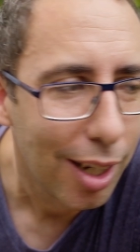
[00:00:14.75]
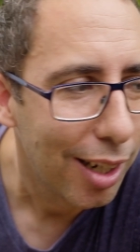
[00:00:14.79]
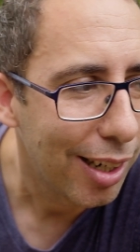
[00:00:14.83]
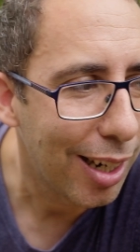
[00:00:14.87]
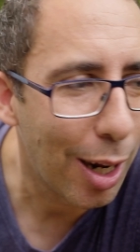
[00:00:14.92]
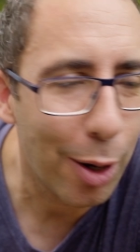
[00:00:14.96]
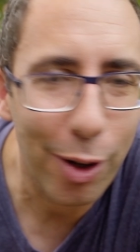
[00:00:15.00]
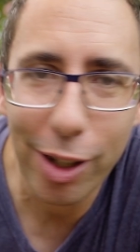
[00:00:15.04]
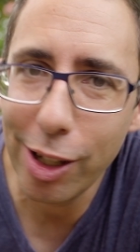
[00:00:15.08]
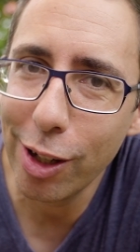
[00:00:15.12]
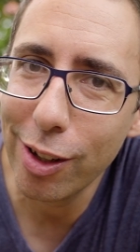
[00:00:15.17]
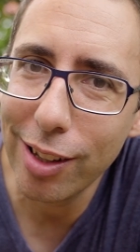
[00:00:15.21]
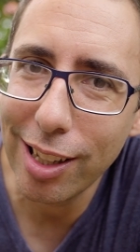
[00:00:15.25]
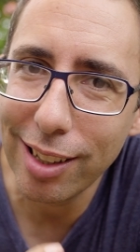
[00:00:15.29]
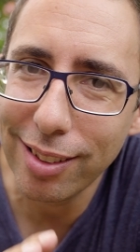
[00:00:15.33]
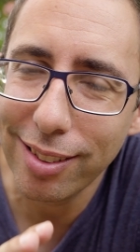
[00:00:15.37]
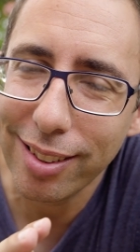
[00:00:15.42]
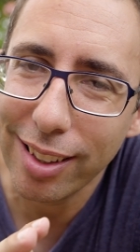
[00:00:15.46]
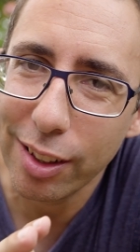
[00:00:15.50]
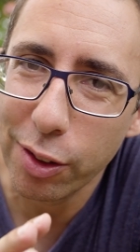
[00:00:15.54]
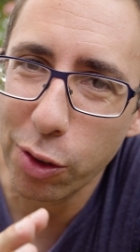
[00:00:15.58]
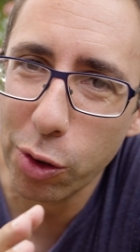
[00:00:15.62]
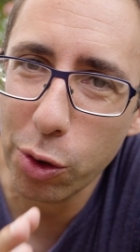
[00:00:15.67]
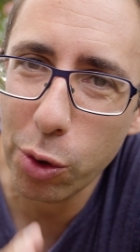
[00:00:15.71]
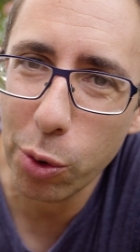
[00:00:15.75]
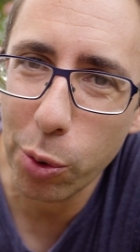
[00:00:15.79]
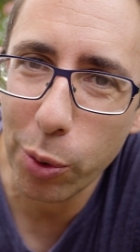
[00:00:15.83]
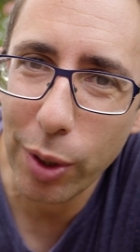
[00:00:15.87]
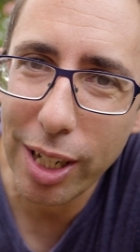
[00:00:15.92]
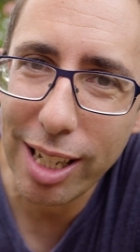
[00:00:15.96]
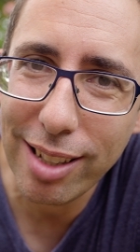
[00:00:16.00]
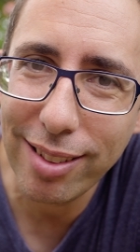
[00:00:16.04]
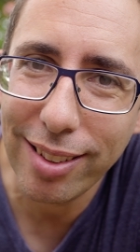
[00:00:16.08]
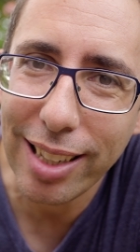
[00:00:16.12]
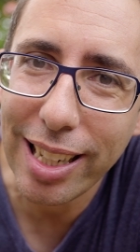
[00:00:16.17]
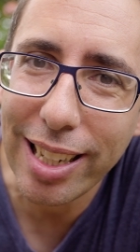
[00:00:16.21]
Now I know that sounds
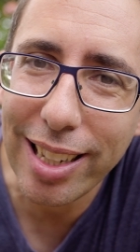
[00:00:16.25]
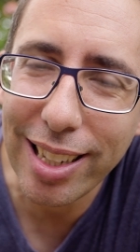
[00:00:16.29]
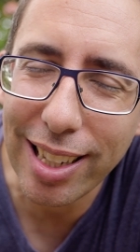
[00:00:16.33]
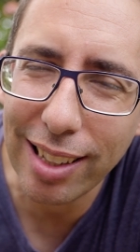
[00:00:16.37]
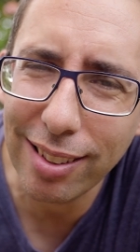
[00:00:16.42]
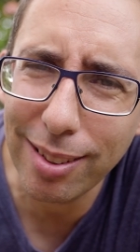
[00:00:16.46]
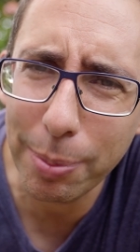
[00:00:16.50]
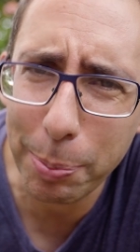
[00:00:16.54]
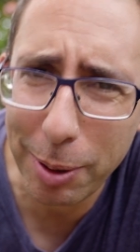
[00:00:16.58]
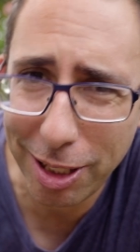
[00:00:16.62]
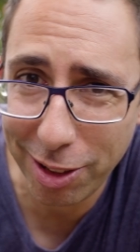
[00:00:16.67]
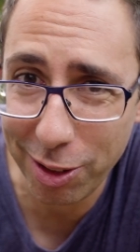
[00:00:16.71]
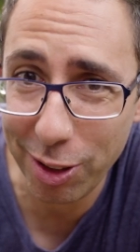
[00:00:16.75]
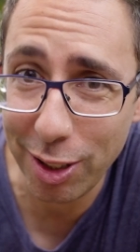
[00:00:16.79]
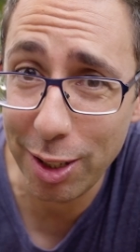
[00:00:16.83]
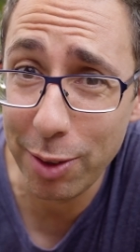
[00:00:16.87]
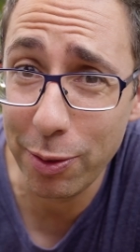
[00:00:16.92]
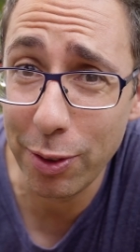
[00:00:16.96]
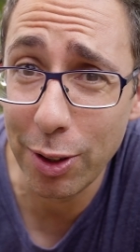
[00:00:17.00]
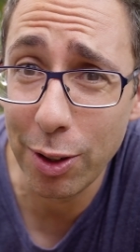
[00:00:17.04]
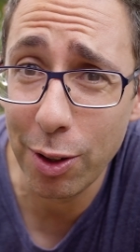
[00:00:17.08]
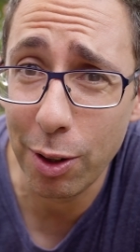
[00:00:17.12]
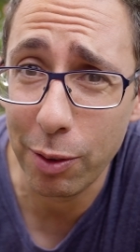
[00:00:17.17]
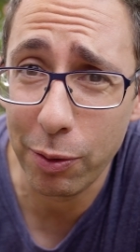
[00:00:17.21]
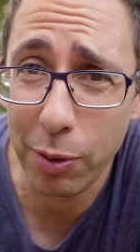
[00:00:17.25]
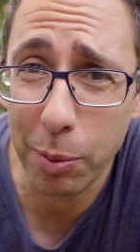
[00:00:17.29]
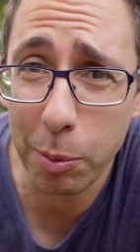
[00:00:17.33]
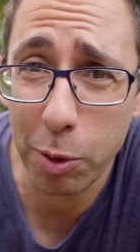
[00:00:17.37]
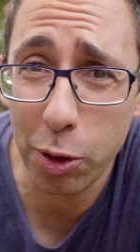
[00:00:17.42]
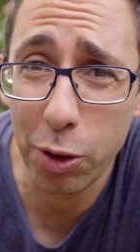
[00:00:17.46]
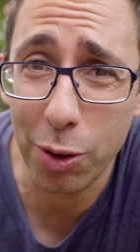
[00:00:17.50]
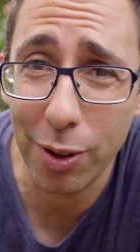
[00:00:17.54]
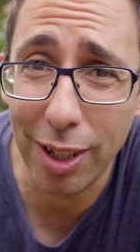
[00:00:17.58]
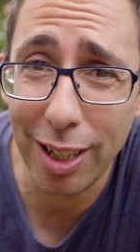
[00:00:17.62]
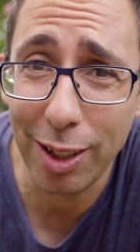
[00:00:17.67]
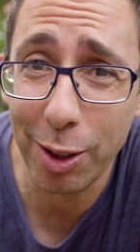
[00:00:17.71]
crazy, especially if you're not from
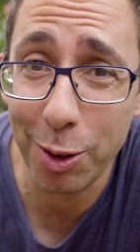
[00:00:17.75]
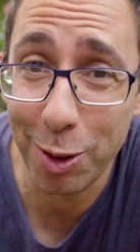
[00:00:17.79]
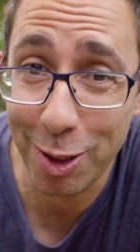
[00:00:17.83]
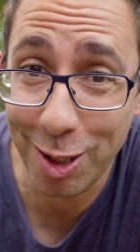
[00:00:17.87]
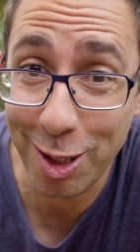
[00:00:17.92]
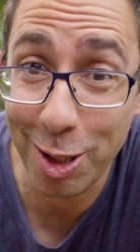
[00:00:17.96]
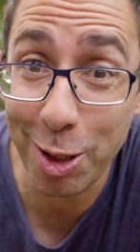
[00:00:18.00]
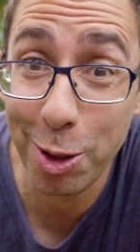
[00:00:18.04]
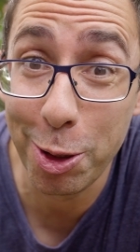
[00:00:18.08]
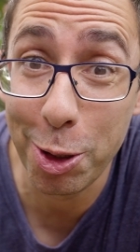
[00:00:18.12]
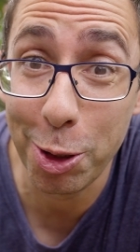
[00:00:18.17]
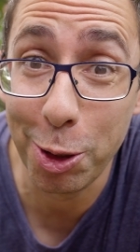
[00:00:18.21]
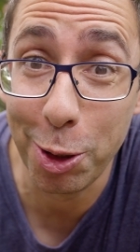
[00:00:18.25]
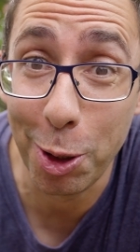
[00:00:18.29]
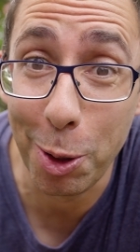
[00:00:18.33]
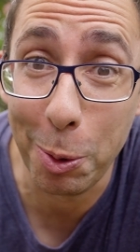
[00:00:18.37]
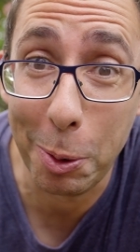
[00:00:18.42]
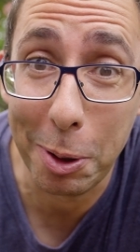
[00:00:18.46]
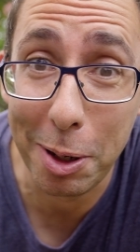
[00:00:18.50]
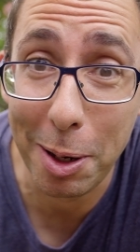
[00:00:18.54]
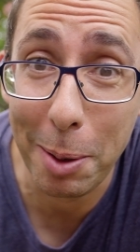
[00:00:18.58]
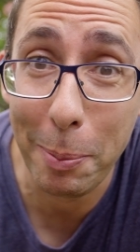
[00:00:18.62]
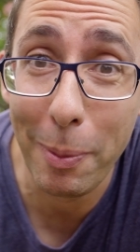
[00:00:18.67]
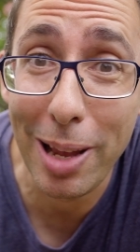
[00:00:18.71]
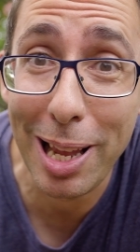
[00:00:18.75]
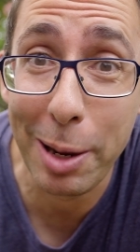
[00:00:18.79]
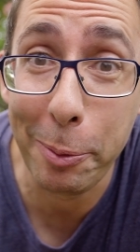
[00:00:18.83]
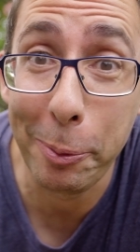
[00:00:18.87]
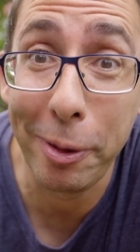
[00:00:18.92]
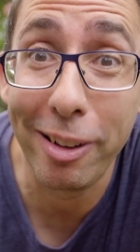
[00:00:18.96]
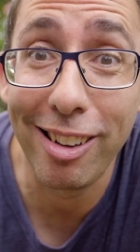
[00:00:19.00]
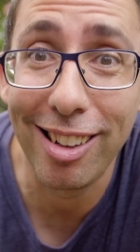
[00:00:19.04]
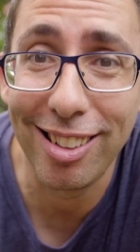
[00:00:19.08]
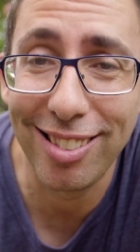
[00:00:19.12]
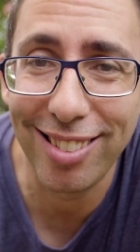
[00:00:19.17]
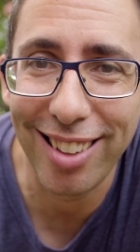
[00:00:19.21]
Australia and you don't know what I mean
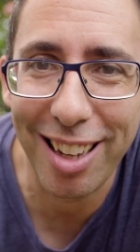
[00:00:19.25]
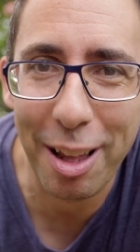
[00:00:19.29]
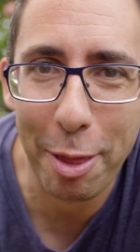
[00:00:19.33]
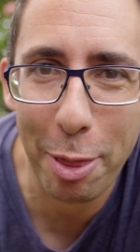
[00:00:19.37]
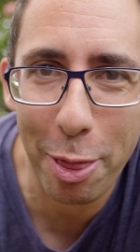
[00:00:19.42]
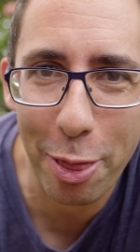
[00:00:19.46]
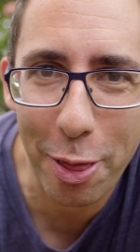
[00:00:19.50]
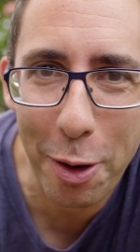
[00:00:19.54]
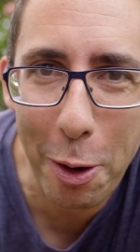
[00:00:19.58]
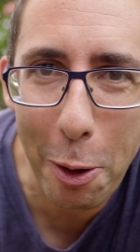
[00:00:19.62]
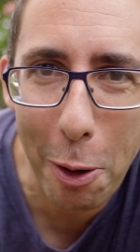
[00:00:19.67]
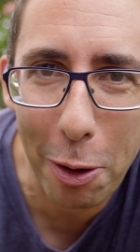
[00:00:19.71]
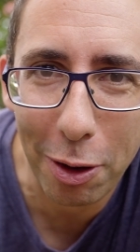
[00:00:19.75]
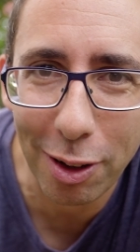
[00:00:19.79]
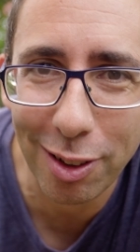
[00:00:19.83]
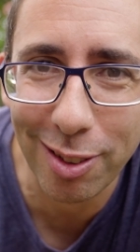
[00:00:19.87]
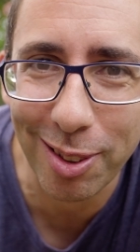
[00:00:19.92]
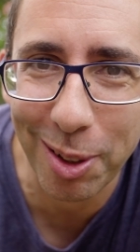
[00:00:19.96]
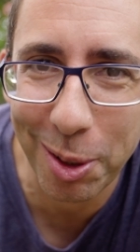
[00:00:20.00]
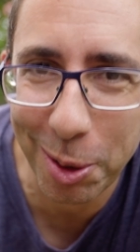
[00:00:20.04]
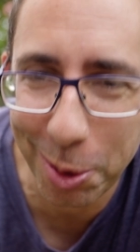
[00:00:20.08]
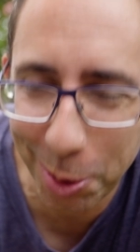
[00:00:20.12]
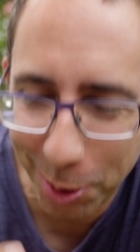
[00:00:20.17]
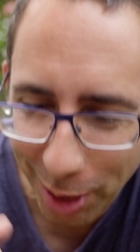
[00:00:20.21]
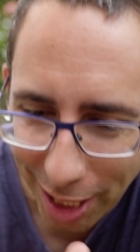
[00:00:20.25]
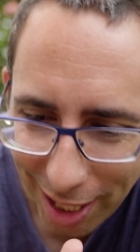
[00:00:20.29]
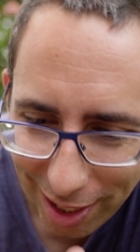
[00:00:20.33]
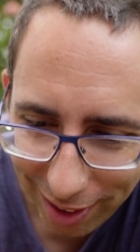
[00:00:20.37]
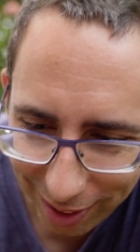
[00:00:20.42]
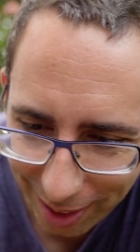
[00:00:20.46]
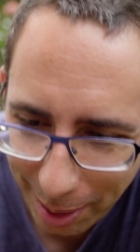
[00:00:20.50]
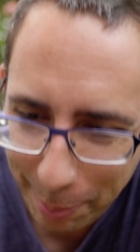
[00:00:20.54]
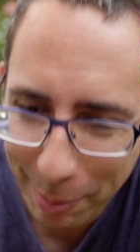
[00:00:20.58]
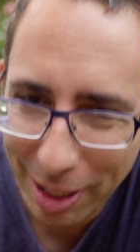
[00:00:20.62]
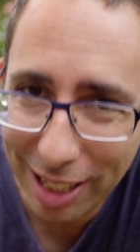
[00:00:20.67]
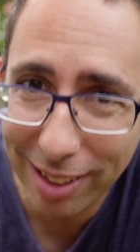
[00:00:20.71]
when I say thong, so
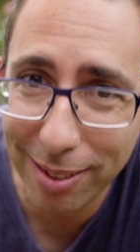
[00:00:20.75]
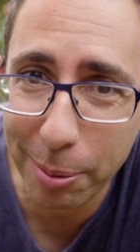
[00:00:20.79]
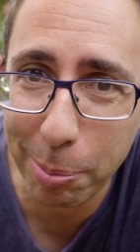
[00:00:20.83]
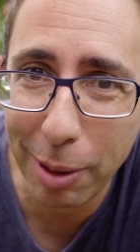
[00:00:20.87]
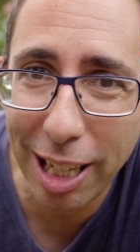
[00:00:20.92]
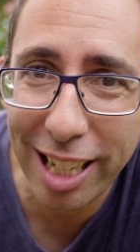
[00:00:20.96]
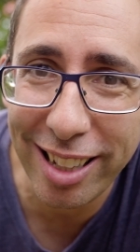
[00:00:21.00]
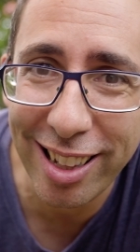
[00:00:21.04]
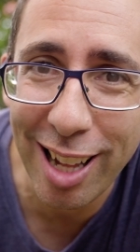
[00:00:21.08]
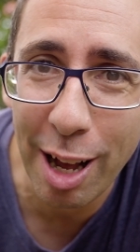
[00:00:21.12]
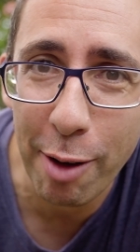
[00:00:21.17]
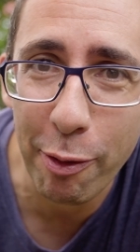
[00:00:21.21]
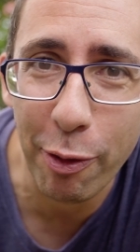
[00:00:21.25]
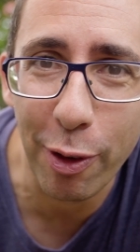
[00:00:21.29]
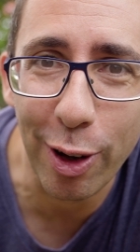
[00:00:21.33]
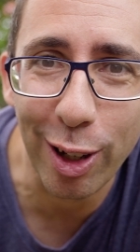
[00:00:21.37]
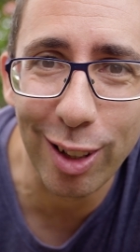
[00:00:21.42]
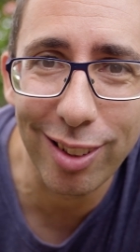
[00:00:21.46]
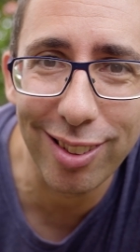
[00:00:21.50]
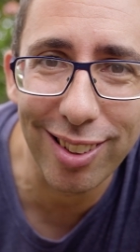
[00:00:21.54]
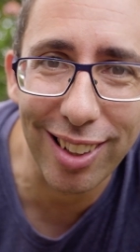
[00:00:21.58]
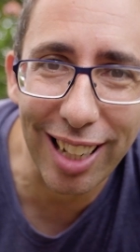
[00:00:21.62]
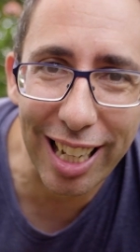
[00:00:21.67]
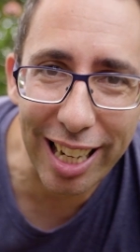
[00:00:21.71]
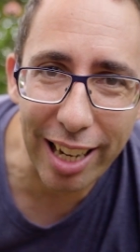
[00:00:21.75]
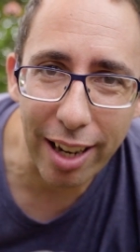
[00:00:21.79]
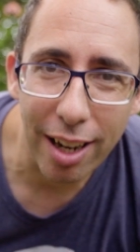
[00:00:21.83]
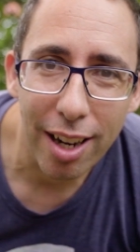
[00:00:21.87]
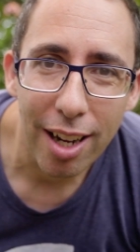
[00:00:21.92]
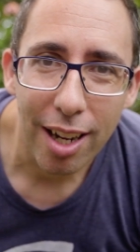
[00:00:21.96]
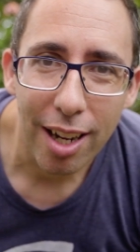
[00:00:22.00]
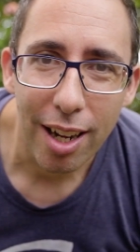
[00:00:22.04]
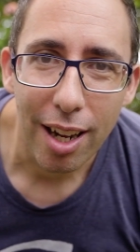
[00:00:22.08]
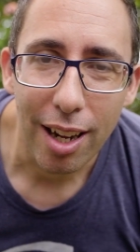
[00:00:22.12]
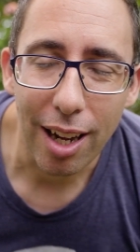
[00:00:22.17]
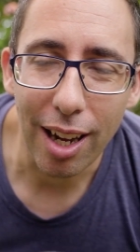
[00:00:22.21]
let me explain that firstly.
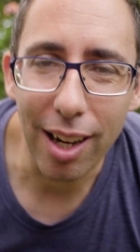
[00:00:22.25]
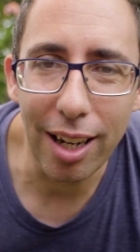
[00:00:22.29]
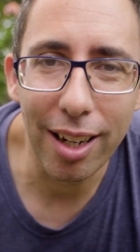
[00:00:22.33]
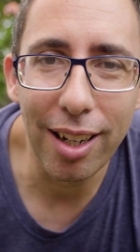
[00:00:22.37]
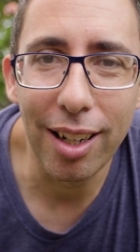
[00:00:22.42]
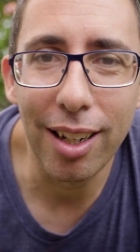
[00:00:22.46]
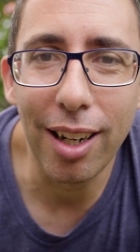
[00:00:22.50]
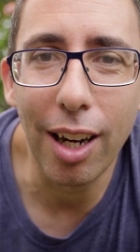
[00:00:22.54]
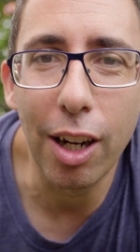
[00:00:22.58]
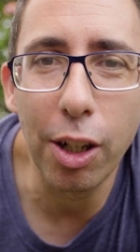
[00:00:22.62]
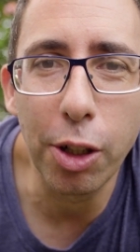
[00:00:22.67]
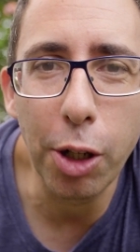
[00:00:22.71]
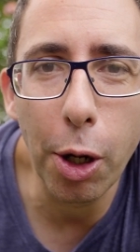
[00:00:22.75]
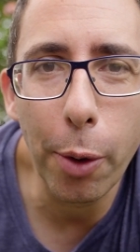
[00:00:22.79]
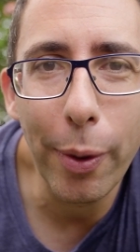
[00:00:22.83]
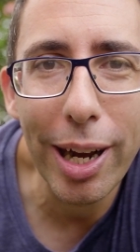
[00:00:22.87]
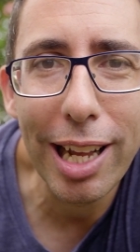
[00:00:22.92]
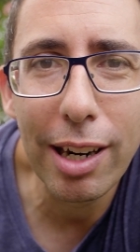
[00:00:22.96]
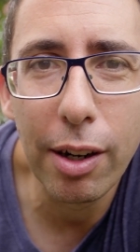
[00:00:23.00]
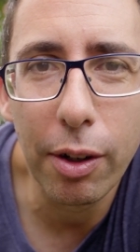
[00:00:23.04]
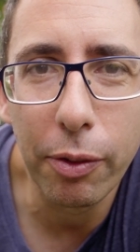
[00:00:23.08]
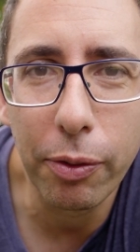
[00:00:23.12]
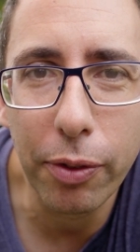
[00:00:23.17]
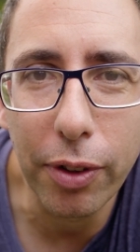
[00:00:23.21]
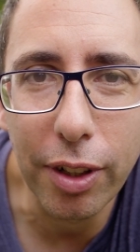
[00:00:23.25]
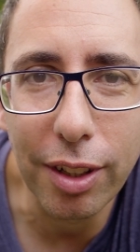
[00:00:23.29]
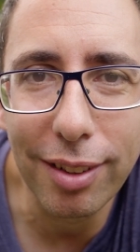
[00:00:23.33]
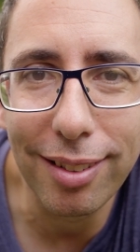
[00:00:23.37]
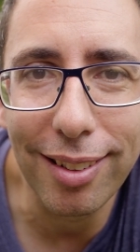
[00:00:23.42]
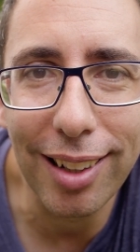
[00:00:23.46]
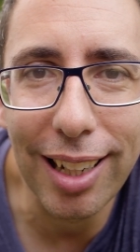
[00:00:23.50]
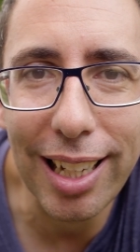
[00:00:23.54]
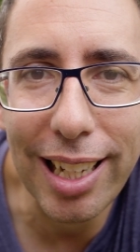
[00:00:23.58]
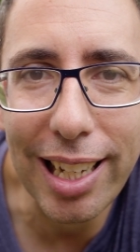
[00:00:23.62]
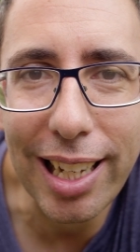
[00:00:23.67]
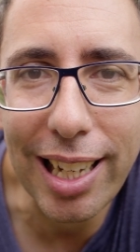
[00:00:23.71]
A goanna
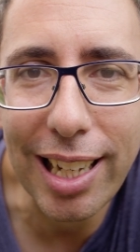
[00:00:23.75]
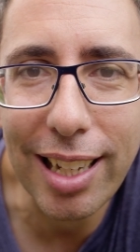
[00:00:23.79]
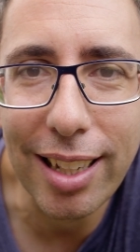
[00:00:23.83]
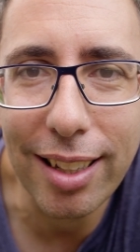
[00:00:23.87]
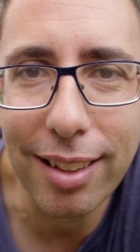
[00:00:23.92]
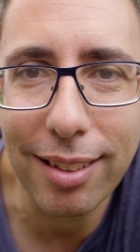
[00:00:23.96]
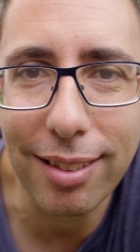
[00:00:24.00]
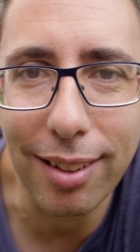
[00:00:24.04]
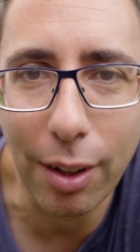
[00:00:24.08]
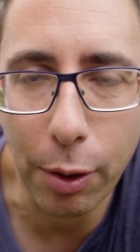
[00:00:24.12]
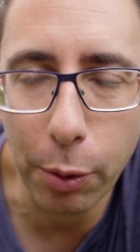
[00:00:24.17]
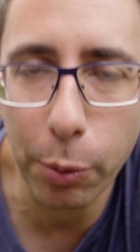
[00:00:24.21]
firstly is a